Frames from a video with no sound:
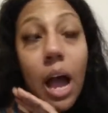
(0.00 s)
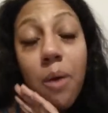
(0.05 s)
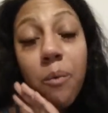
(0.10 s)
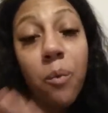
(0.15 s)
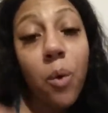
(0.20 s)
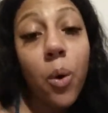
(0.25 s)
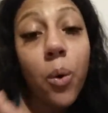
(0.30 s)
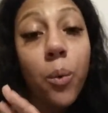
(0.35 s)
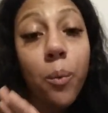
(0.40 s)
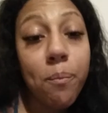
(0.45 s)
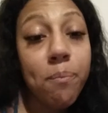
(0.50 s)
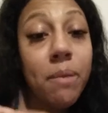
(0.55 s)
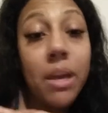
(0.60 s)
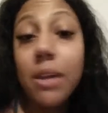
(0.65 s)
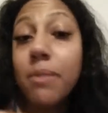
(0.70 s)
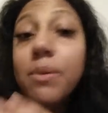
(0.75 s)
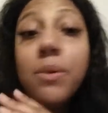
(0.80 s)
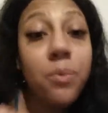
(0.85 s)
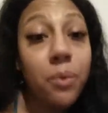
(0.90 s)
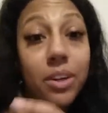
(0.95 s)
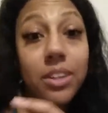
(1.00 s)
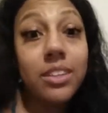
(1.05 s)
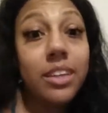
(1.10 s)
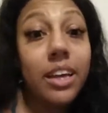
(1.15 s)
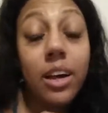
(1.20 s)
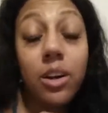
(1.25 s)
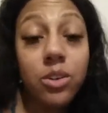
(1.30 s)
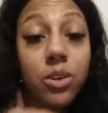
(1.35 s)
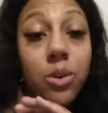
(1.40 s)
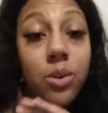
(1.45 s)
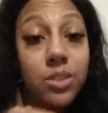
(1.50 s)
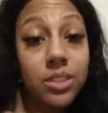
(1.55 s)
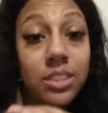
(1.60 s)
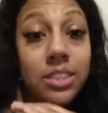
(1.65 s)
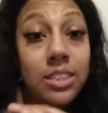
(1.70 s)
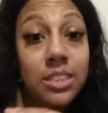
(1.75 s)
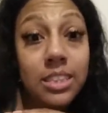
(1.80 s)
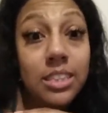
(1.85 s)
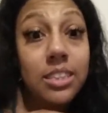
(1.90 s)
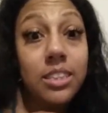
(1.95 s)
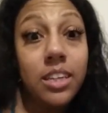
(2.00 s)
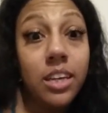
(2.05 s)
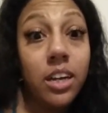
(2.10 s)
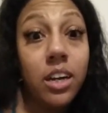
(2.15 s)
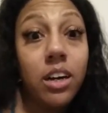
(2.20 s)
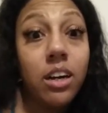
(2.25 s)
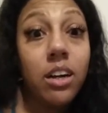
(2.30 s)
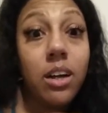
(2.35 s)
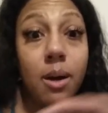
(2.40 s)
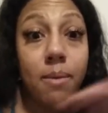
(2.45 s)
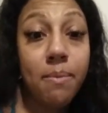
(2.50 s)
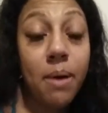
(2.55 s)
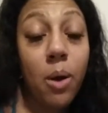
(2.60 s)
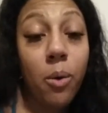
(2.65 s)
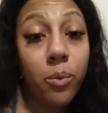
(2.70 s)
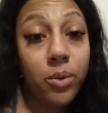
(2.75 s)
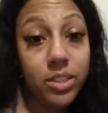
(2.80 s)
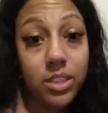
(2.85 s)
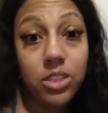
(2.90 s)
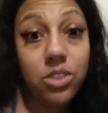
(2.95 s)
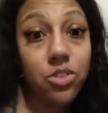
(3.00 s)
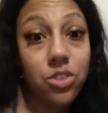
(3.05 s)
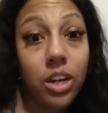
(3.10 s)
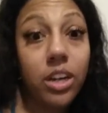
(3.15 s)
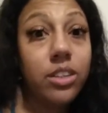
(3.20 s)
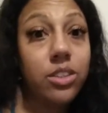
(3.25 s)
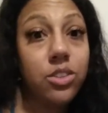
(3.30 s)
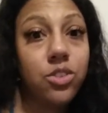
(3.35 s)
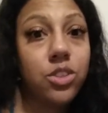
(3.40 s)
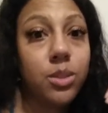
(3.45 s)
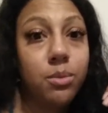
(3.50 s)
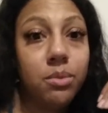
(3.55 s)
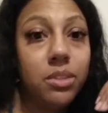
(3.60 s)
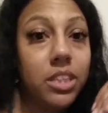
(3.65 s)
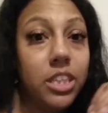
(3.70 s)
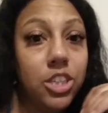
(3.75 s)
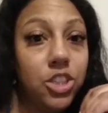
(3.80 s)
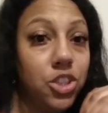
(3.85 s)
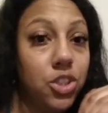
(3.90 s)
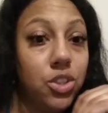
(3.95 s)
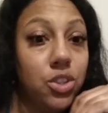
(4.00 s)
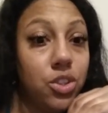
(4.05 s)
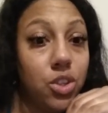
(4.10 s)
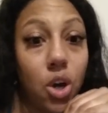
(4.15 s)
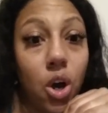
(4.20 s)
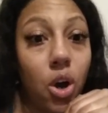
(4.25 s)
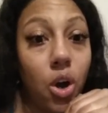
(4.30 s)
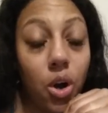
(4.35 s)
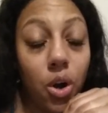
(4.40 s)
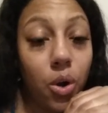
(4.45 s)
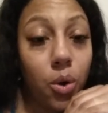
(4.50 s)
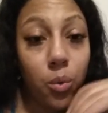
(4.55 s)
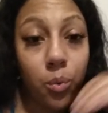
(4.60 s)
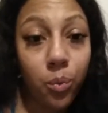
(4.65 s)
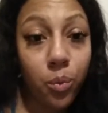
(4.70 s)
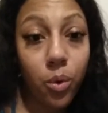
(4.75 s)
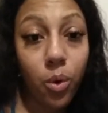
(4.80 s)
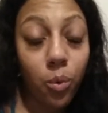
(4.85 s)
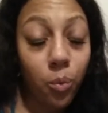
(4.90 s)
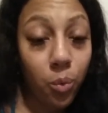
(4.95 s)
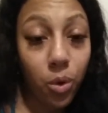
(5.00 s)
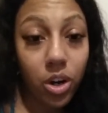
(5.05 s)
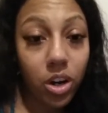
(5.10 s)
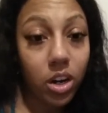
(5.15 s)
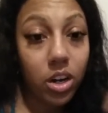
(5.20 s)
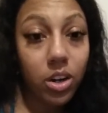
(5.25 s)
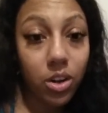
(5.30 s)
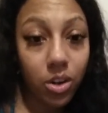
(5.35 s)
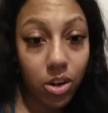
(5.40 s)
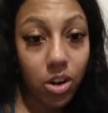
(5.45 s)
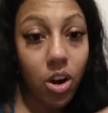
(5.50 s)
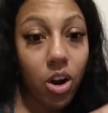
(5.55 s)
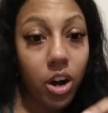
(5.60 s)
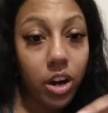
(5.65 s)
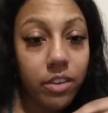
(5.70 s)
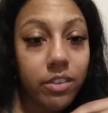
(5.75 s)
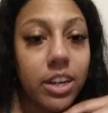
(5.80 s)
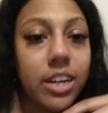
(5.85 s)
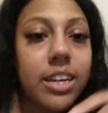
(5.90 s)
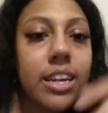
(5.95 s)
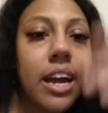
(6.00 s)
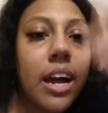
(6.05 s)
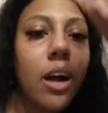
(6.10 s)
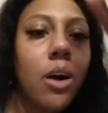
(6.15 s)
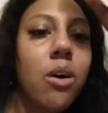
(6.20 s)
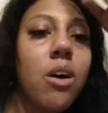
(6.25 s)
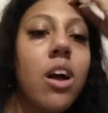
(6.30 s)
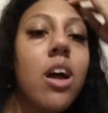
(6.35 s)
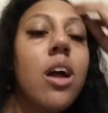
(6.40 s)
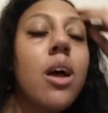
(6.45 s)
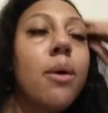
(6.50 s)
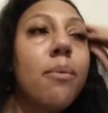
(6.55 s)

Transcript: I won't, maybe one day I'll go into detail about what these trials and tribulations were or are right now.